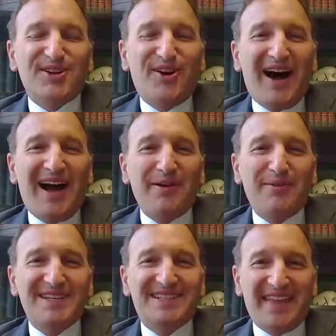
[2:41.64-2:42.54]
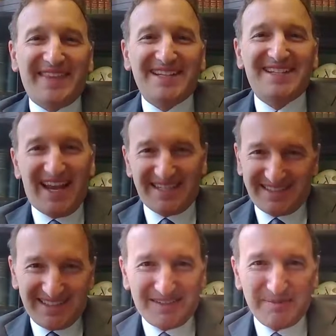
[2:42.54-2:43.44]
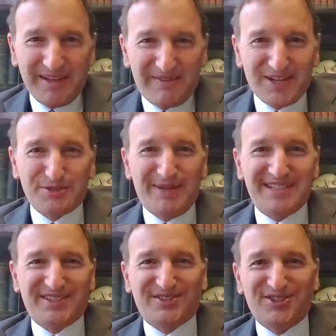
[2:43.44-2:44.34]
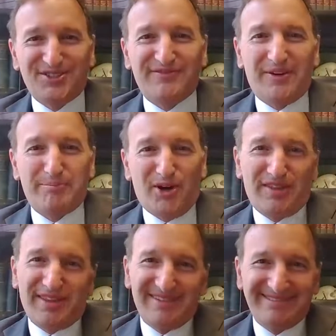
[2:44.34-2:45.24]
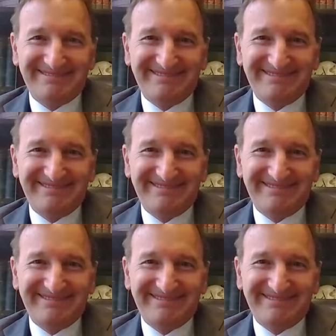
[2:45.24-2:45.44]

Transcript: So I was, I think, destined to be a facial plastic surgeon from birth.